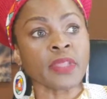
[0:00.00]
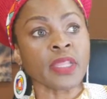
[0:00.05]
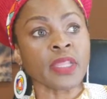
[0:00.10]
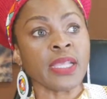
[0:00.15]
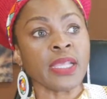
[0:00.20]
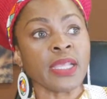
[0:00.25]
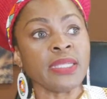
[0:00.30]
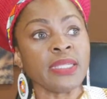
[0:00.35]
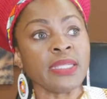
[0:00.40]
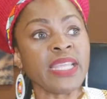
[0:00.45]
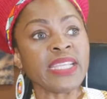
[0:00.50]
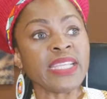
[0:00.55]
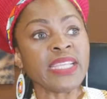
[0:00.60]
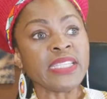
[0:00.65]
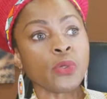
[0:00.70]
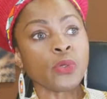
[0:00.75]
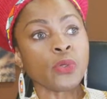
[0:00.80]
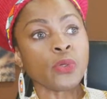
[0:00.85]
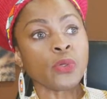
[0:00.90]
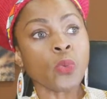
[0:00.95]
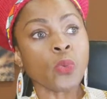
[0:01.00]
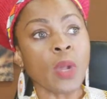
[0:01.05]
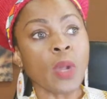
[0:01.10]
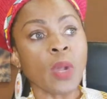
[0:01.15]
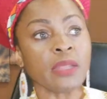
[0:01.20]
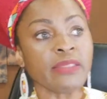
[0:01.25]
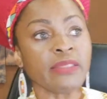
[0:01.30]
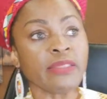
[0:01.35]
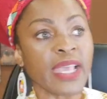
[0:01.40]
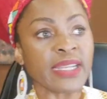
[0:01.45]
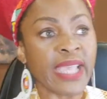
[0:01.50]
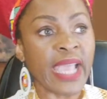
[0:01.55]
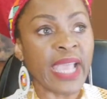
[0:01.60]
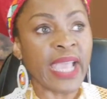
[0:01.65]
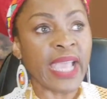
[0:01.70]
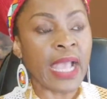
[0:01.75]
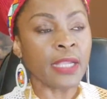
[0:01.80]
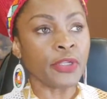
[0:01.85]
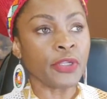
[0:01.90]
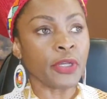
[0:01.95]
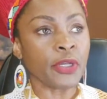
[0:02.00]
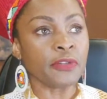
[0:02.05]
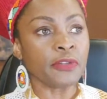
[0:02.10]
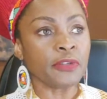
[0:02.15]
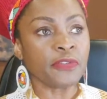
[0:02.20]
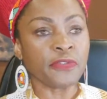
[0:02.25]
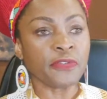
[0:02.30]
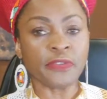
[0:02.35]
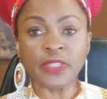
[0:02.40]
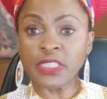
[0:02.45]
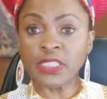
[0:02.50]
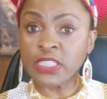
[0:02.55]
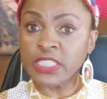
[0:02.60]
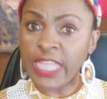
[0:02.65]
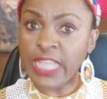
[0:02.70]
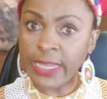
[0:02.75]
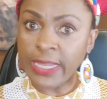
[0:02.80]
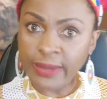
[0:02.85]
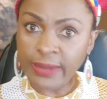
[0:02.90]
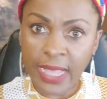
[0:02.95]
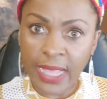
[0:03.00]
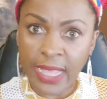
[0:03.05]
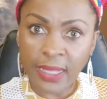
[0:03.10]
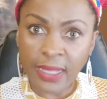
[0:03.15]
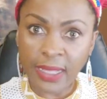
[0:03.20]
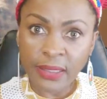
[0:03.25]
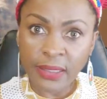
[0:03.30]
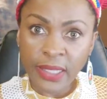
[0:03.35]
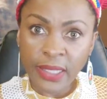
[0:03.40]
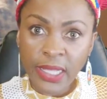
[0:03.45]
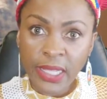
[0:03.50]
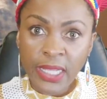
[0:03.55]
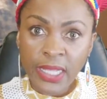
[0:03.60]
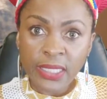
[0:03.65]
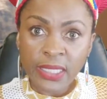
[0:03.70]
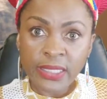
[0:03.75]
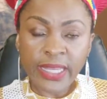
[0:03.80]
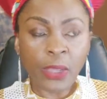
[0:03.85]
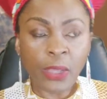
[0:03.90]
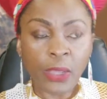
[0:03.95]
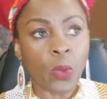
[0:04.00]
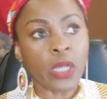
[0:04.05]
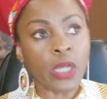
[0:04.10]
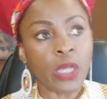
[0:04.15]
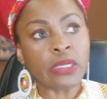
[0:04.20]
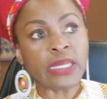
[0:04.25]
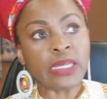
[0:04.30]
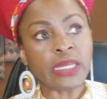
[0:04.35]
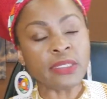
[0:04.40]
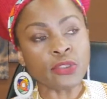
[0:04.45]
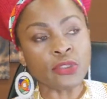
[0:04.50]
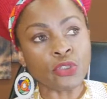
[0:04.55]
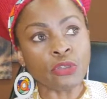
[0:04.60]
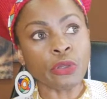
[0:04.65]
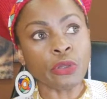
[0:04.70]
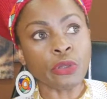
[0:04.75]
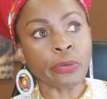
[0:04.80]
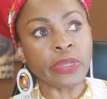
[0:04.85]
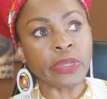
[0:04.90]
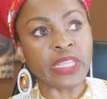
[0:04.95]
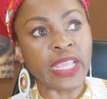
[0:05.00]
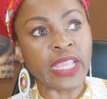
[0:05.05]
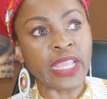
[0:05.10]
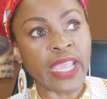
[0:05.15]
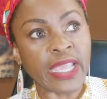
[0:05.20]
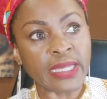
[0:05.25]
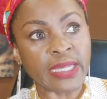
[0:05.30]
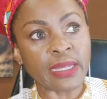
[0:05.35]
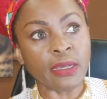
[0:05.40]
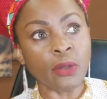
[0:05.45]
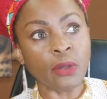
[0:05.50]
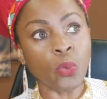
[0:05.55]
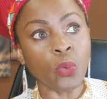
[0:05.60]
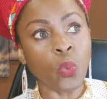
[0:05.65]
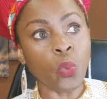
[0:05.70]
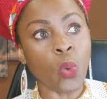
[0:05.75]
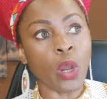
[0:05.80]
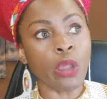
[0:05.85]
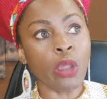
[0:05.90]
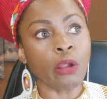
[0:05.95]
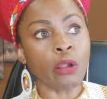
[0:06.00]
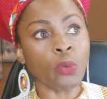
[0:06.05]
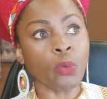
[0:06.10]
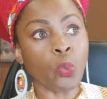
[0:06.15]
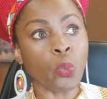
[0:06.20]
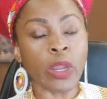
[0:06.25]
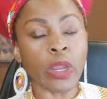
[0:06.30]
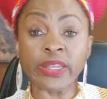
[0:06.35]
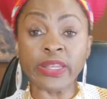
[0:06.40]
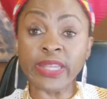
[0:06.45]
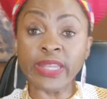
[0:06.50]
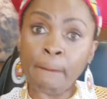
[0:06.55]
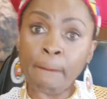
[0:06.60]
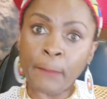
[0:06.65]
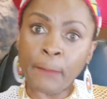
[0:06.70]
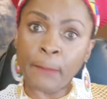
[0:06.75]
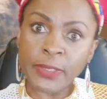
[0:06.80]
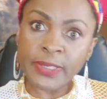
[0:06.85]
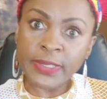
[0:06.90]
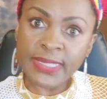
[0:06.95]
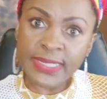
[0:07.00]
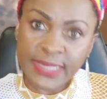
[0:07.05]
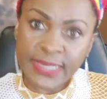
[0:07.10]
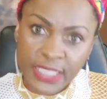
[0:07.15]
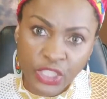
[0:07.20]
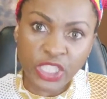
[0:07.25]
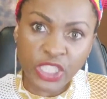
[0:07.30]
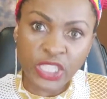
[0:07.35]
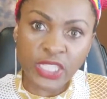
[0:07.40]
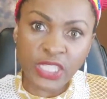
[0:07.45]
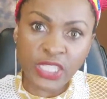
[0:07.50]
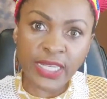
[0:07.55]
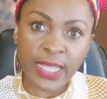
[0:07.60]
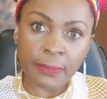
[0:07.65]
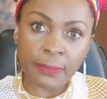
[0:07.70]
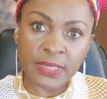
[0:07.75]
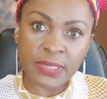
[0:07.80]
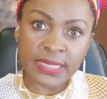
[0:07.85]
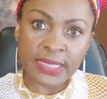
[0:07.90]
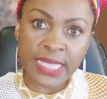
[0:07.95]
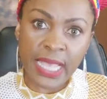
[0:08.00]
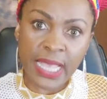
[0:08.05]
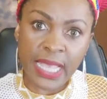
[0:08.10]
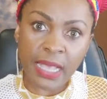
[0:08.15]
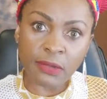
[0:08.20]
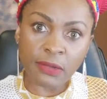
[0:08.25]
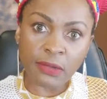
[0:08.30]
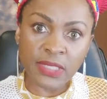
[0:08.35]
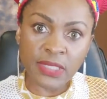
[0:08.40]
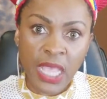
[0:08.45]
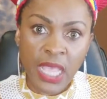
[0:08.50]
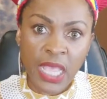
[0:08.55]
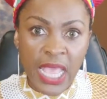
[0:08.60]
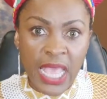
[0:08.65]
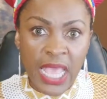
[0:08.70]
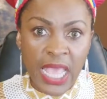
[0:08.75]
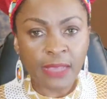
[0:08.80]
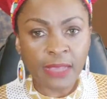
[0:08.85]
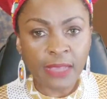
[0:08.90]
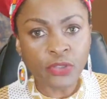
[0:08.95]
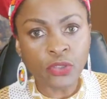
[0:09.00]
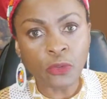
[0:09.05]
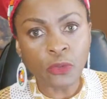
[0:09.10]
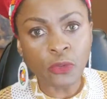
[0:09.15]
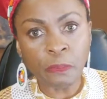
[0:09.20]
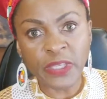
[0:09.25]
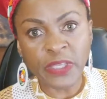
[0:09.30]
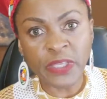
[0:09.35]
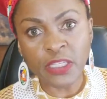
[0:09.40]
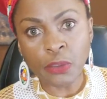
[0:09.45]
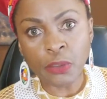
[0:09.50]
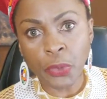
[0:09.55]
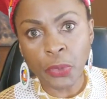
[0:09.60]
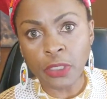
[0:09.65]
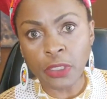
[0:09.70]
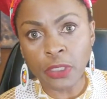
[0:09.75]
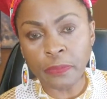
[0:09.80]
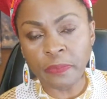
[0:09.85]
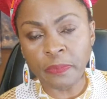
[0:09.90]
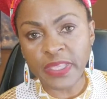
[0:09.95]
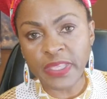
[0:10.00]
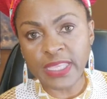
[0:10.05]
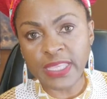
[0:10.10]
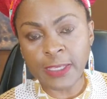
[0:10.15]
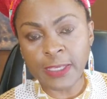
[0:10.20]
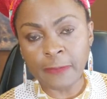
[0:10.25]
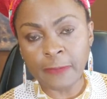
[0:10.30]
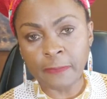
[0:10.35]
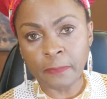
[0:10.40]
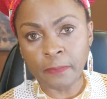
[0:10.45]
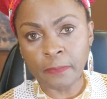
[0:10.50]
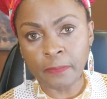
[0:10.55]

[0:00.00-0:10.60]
they didn't want that kind of agenda. They wanted to create a world where they position themselves as superior being,